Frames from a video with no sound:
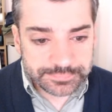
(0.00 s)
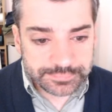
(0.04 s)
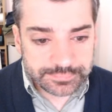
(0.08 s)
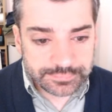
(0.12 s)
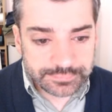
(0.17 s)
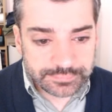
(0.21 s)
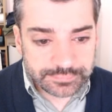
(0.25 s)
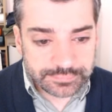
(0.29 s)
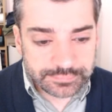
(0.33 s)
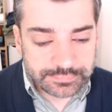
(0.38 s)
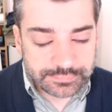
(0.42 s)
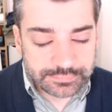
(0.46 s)

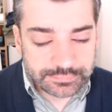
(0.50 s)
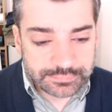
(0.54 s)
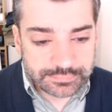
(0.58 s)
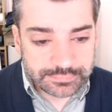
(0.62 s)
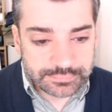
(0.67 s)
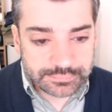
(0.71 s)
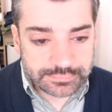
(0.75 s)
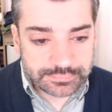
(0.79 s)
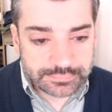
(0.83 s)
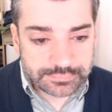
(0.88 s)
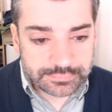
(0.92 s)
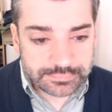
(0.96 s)

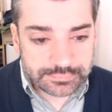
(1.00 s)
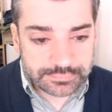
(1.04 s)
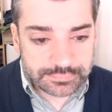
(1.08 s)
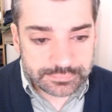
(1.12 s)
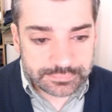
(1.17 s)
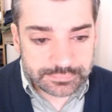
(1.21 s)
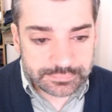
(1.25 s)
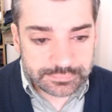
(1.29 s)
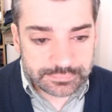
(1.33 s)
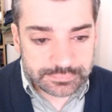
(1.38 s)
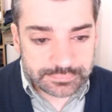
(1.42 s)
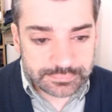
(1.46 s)

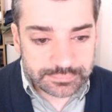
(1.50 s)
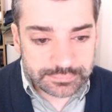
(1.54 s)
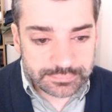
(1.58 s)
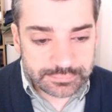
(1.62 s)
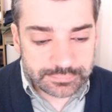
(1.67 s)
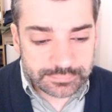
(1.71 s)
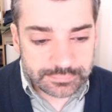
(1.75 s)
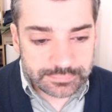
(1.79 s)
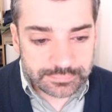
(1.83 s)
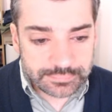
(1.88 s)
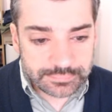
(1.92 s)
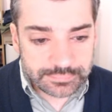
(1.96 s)

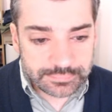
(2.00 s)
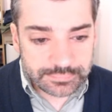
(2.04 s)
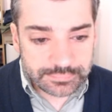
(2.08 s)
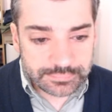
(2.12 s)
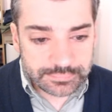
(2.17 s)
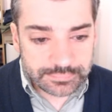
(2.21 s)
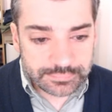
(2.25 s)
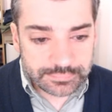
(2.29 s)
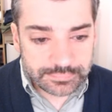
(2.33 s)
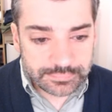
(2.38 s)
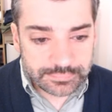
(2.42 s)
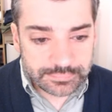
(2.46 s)

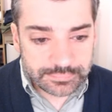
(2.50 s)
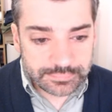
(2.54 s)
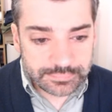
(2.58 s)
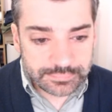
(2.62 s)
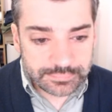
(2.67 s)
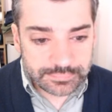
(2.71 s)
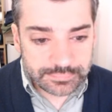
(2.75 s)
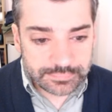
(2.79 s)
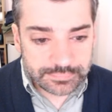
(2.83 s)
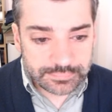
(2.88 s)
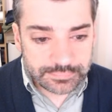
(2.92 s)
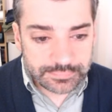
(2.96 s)
Nothing is said.